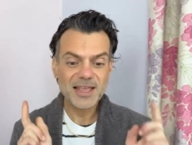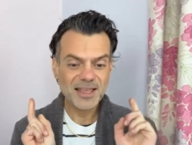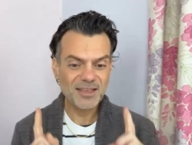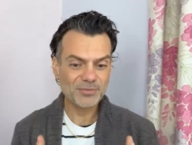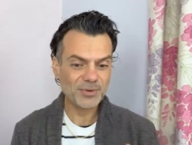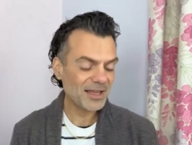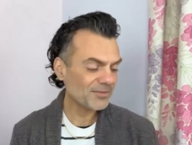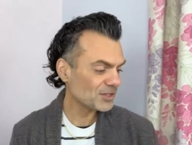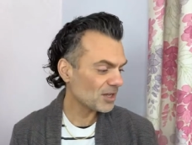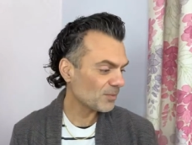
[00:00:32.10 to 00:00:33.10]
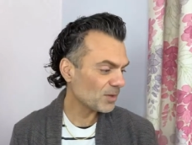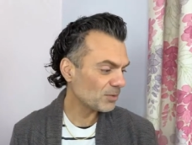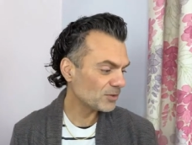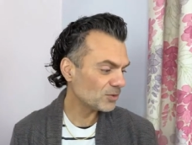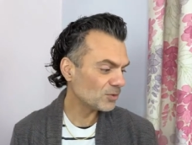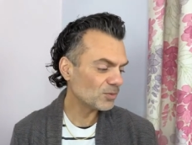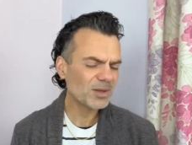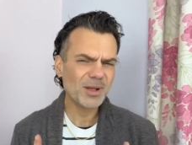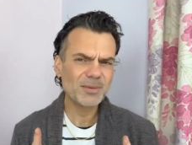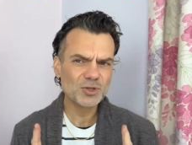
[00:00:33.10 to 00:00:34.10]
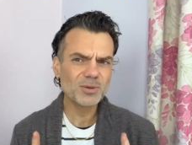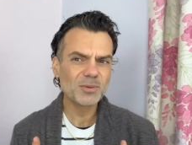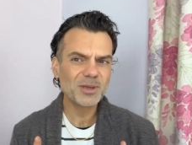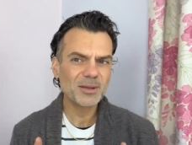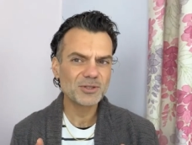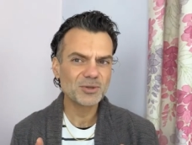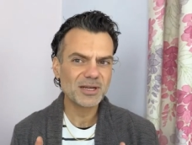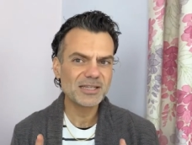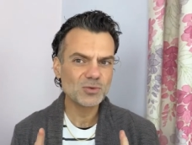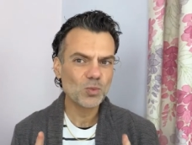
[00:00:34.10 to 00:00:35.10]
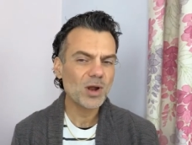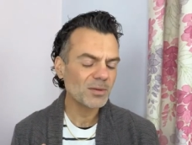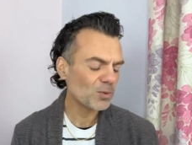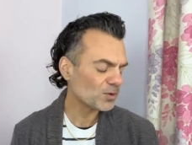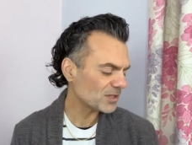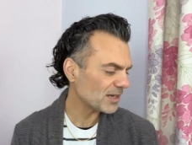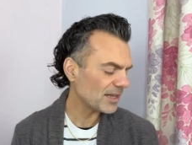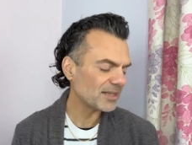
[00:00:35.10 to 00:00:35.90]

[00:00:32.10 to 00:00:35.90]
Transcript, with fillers: If we have time, we will do. We, I'm sure we will be able to do at least one more today.